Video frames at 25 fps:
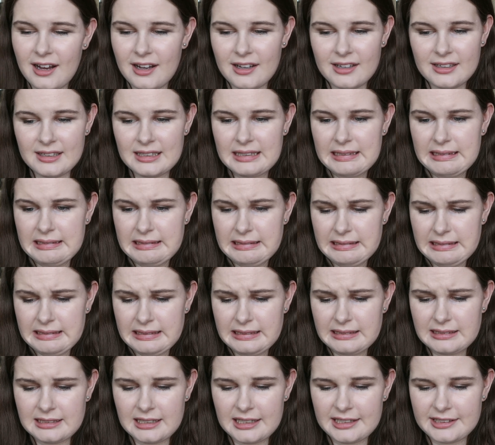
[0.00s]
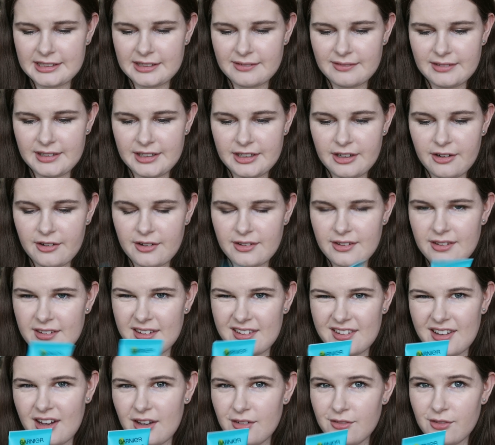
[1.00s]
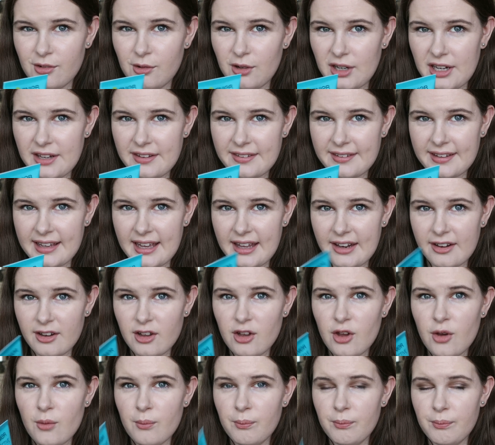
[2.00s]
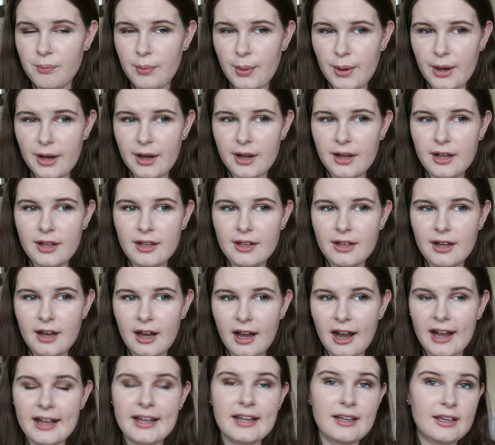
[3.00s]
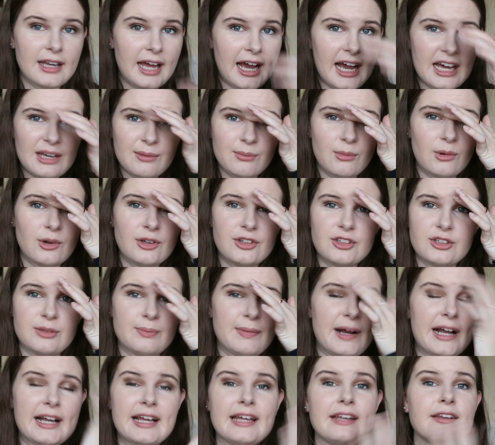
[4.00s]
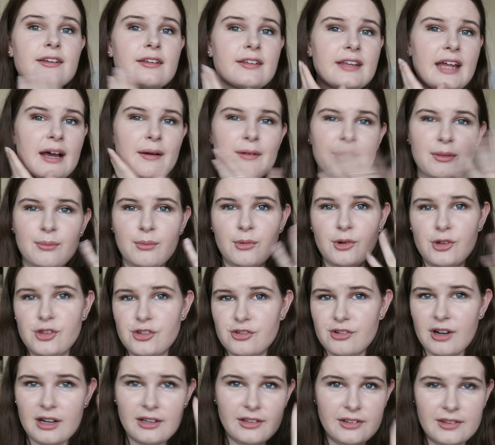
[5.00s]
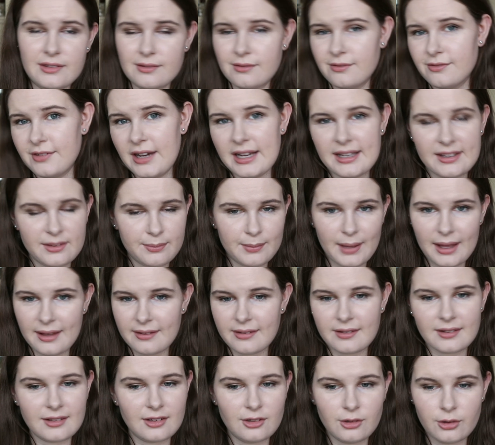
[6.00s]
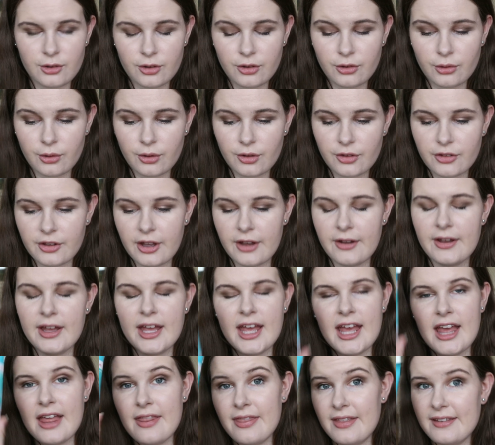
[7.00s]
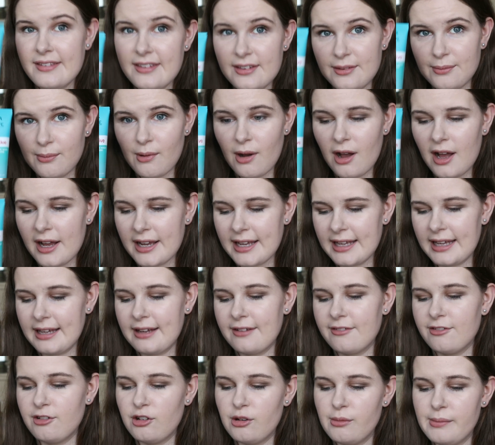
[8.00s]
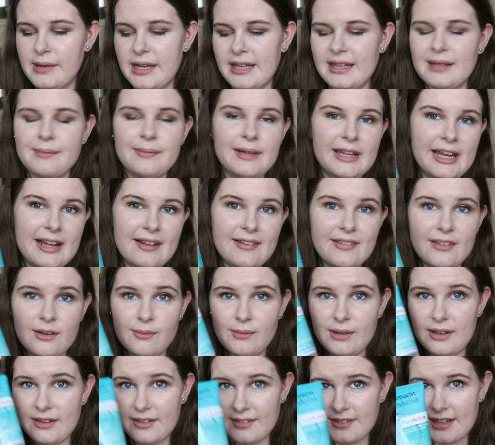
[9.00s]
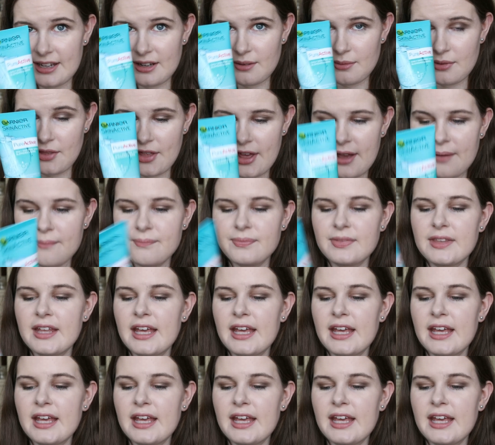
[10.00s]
I don't really know because it's designed for oily skin. But I can add moisture back into there with moisturisers and face masks and all sorts. So this is working for me at the minute, so I'm going to stick with it.